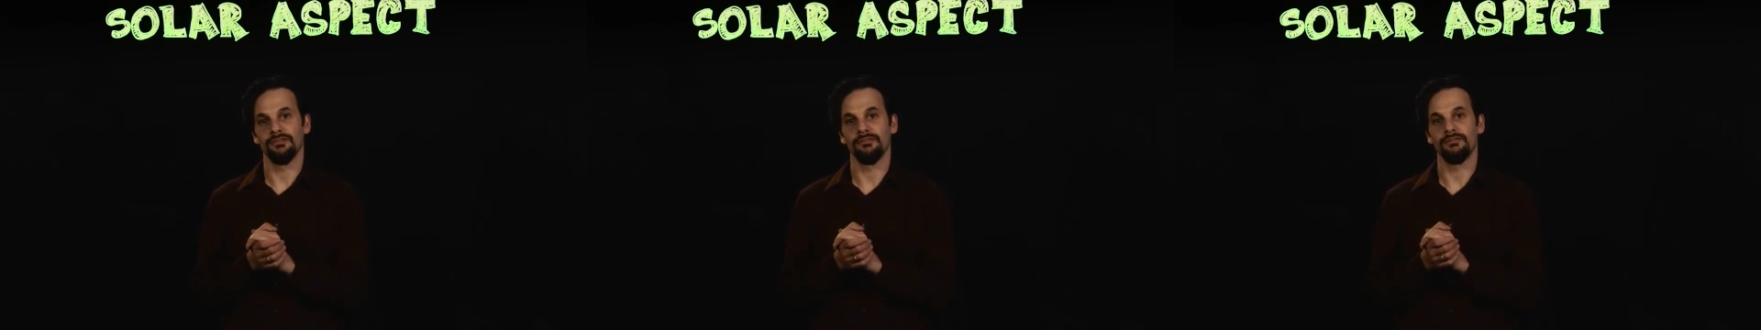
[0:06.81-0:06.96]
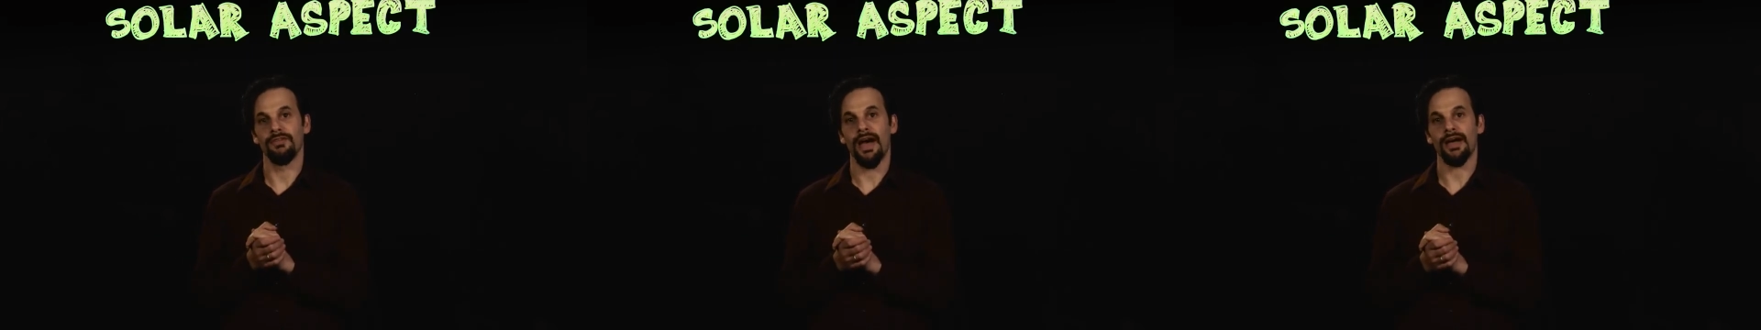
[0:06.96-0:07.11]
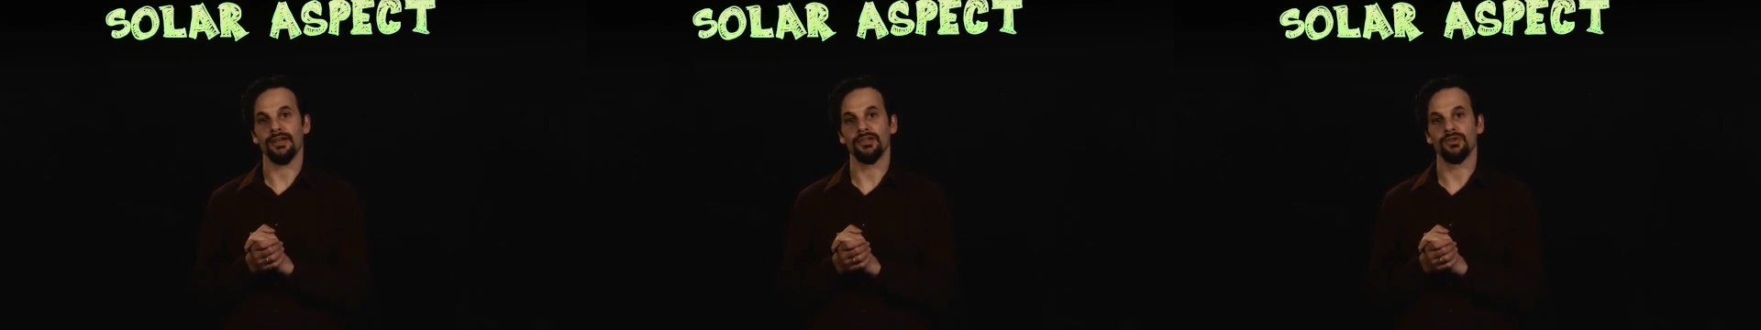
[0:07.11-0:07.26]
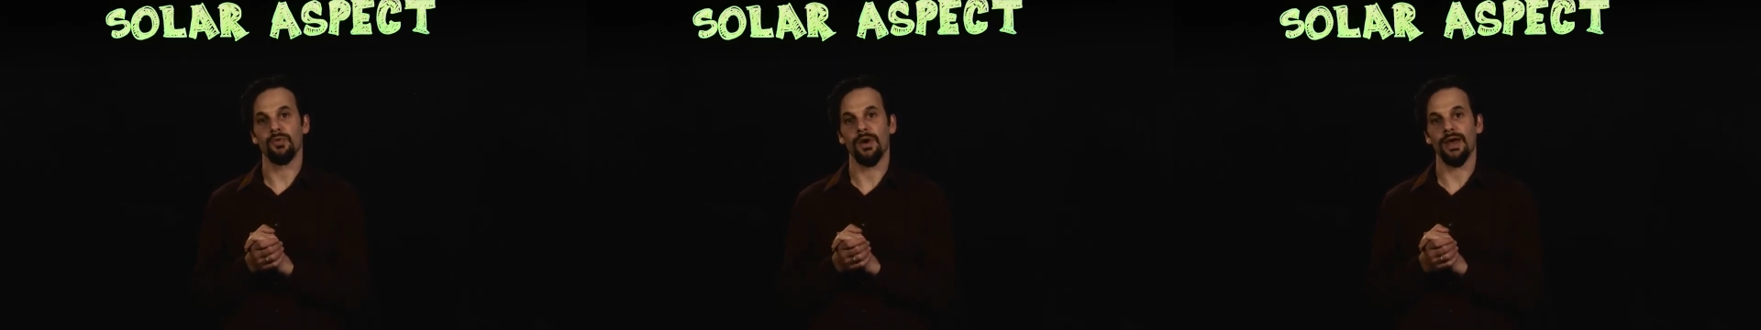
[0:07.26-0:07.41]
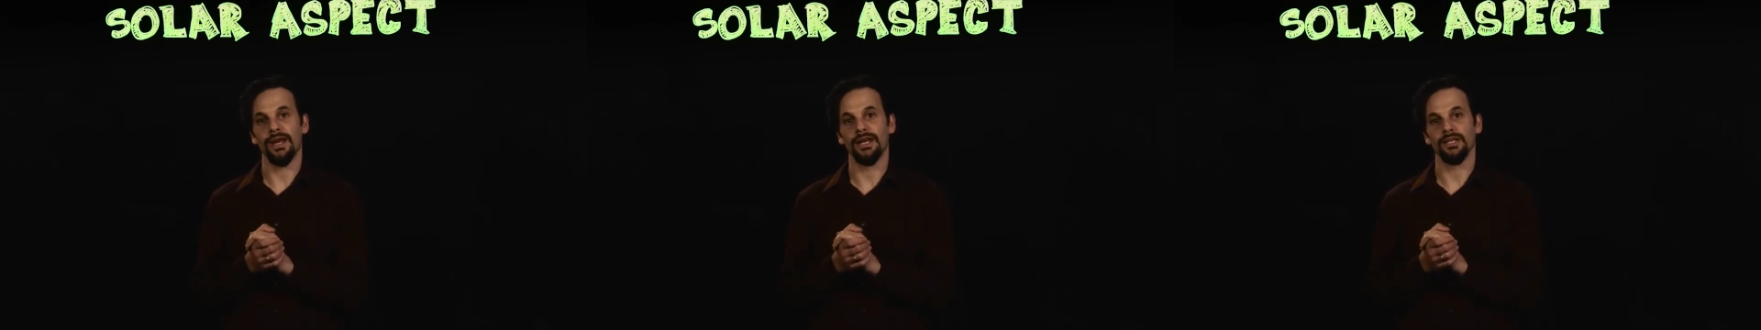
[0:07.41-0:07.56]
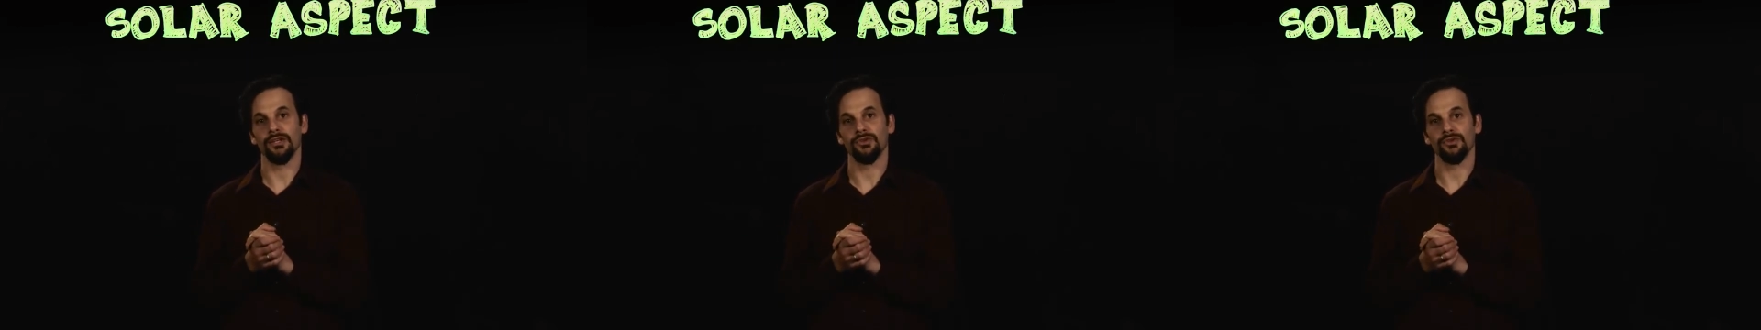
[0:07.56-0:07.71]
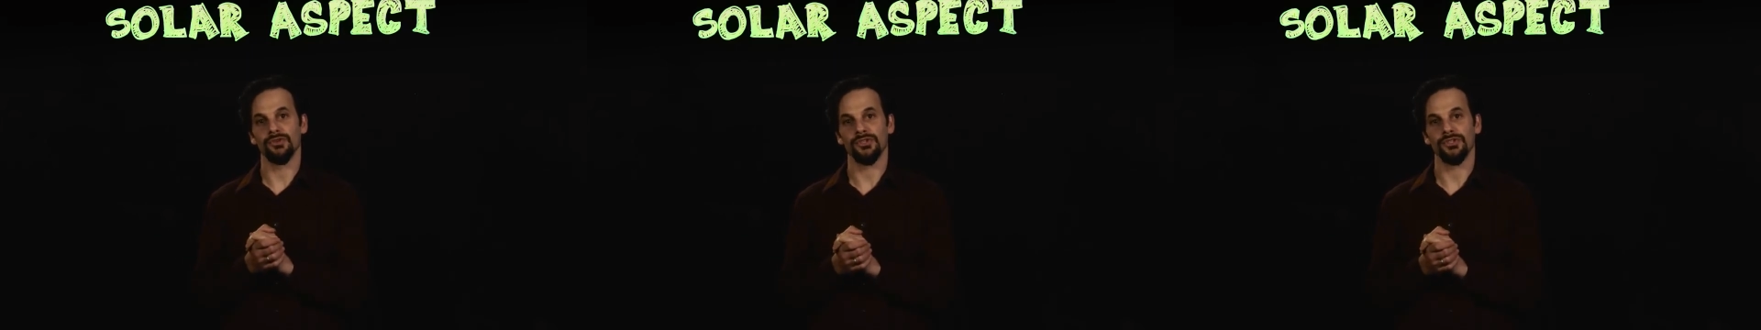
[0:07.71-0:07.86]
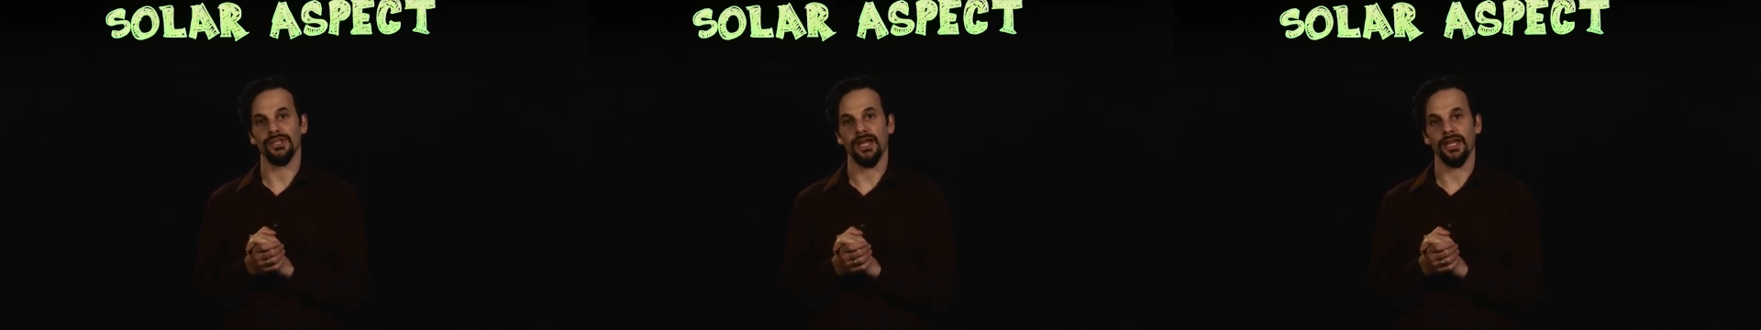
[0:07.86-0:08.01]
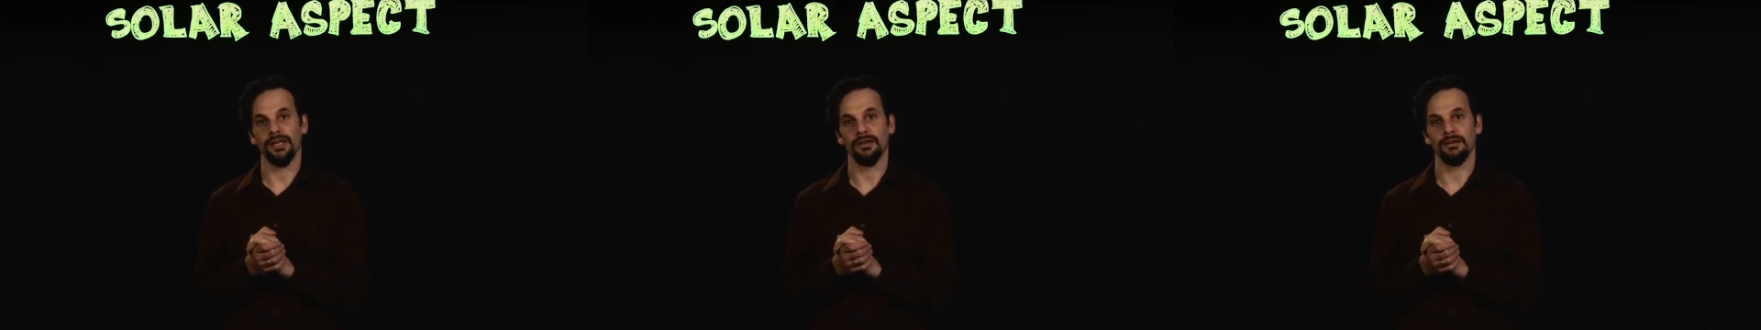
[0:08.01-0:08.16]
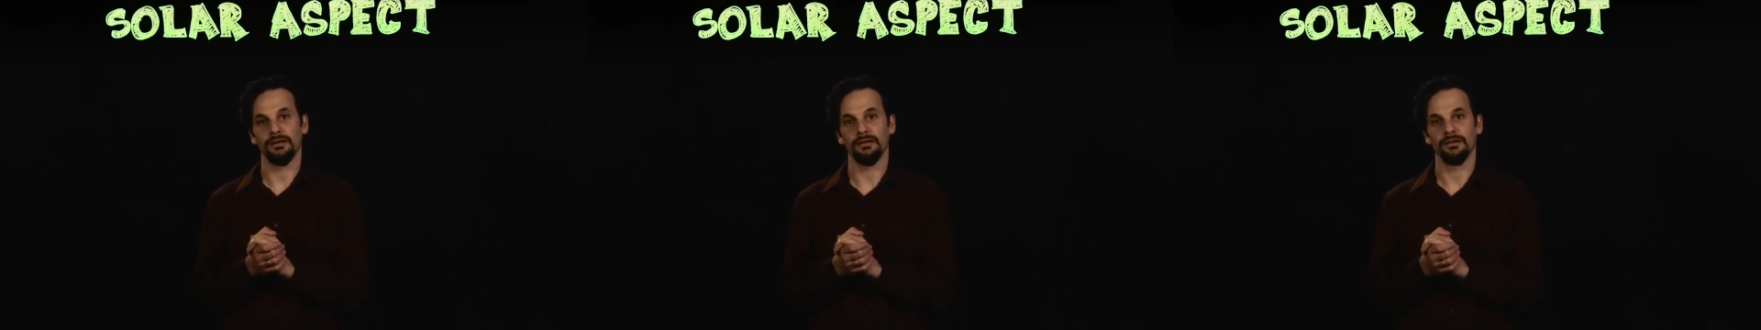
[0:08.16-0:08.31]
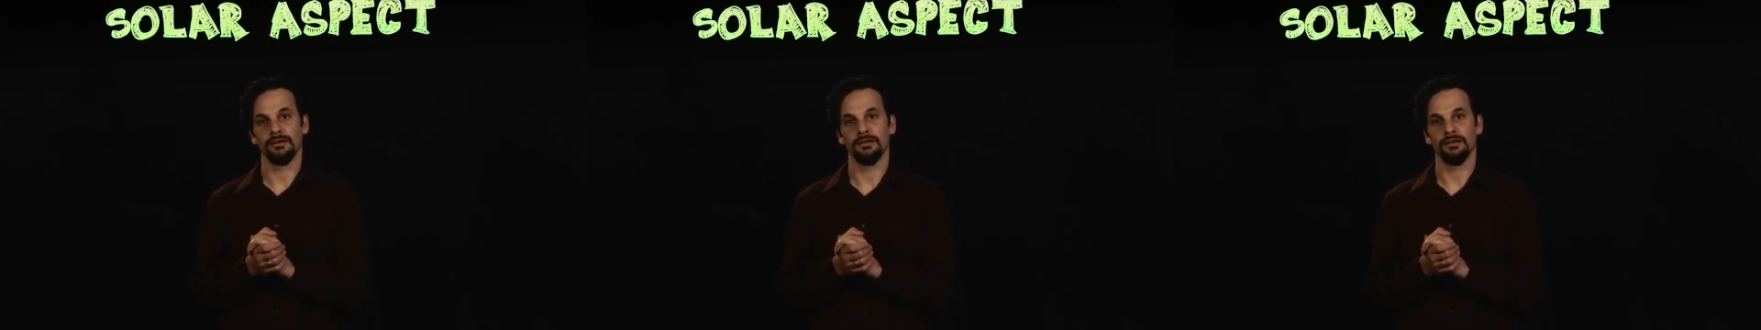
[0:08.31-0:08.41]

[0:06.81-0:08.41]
evaluating your site.